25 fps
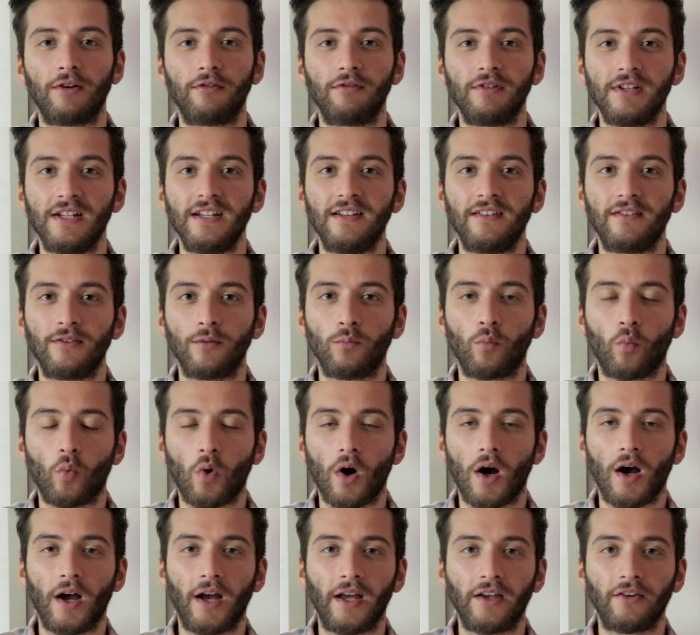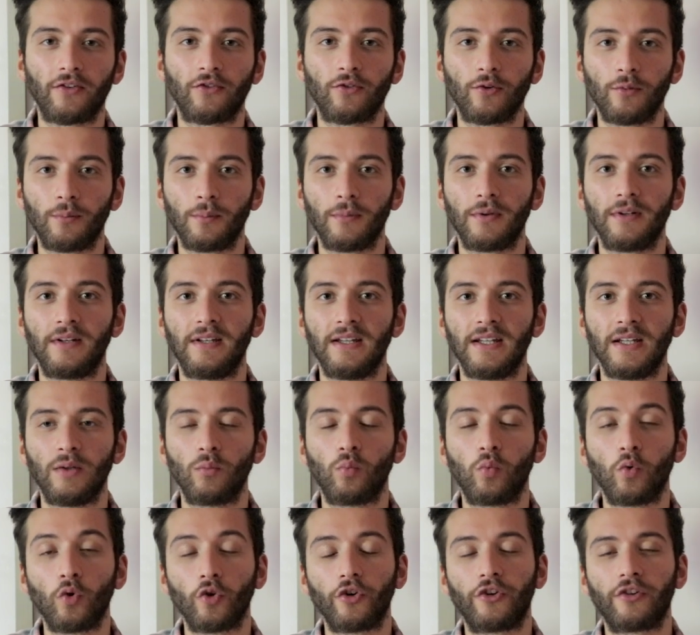a reason why somebody
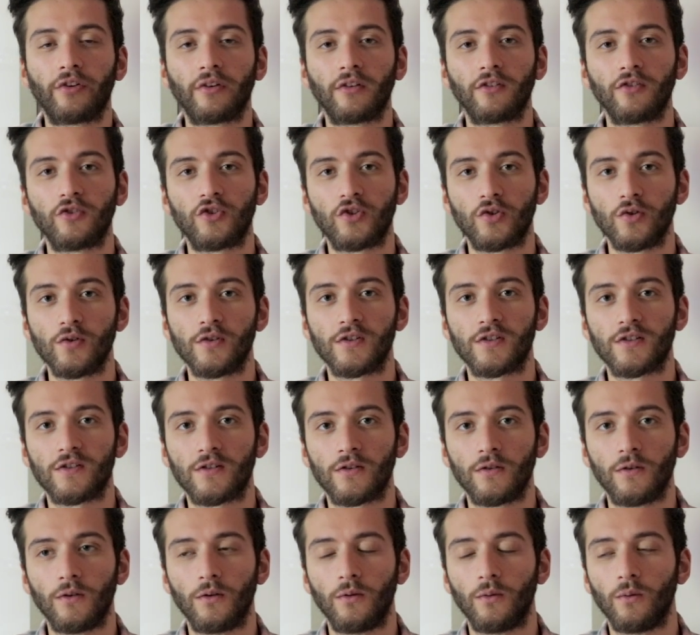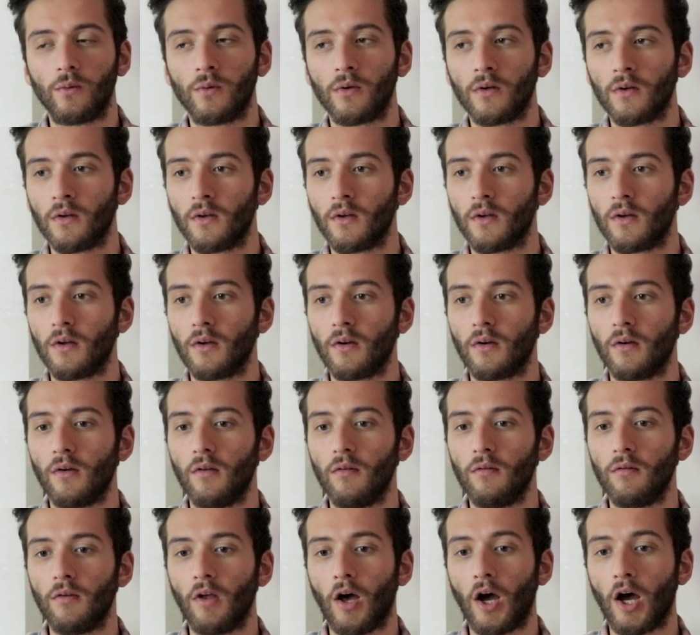would choose to
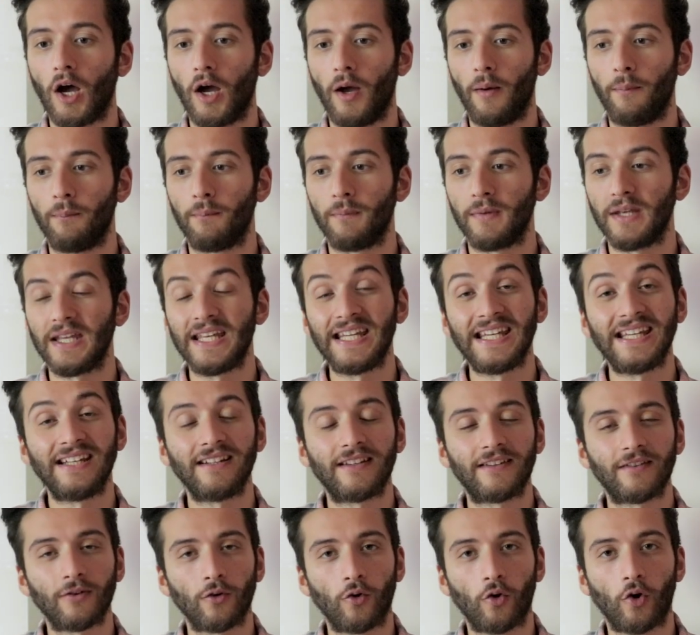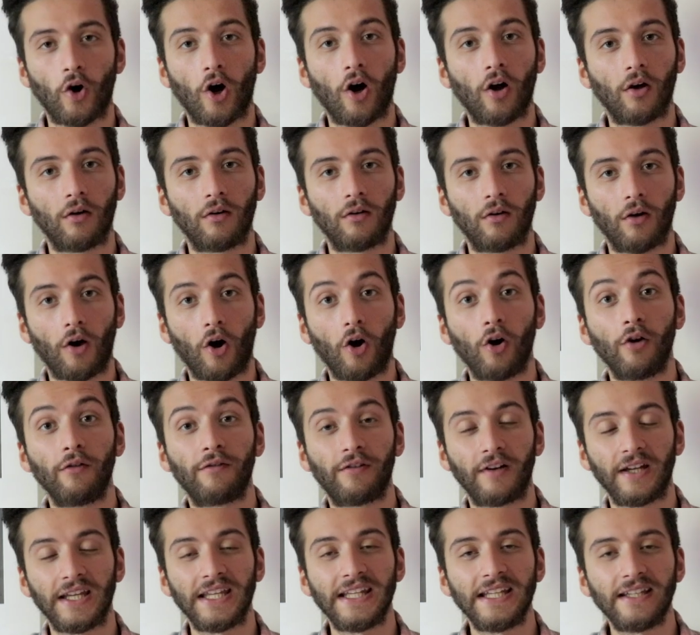um, eat or
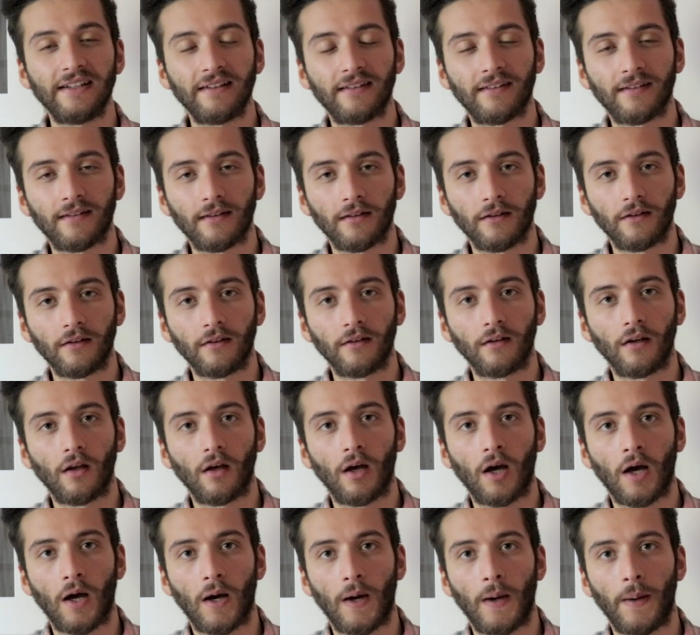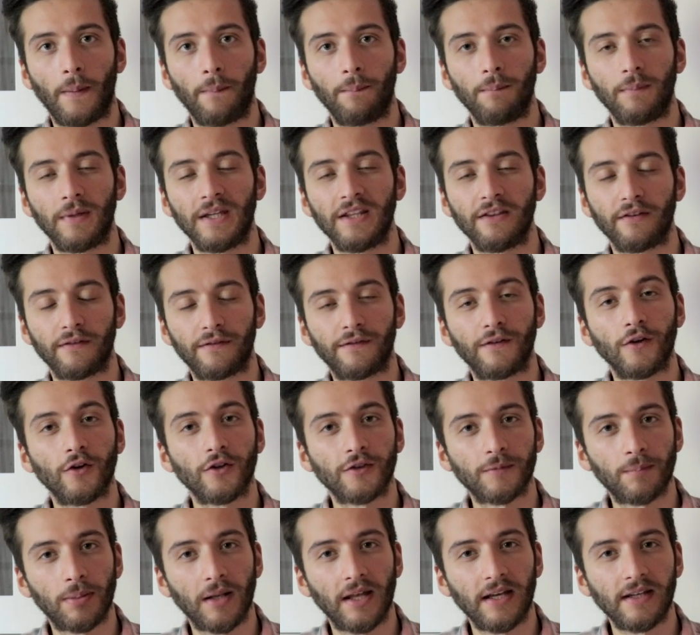overeat um, in the
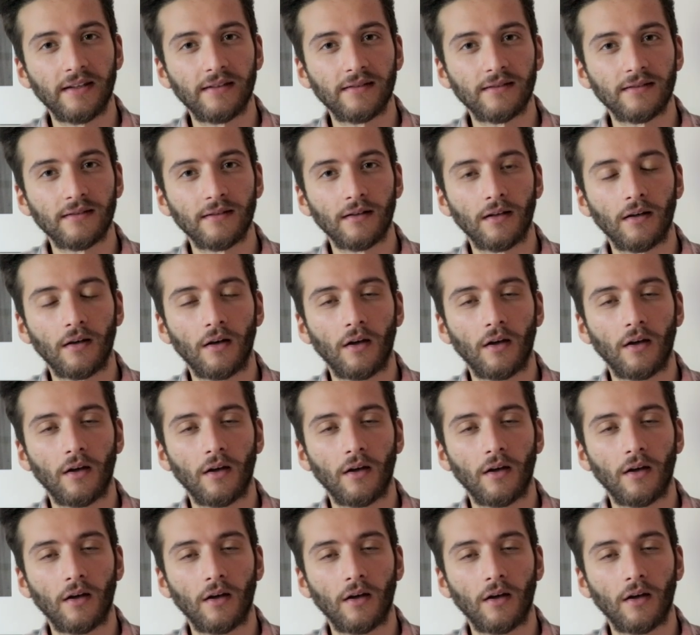first place.